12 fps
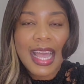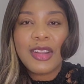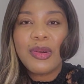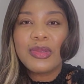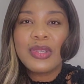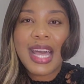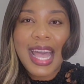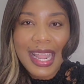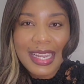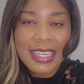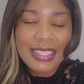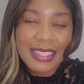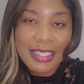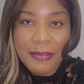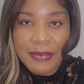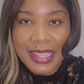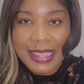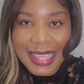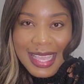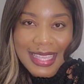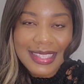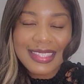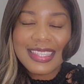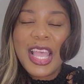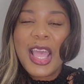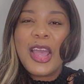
and how to add little different things.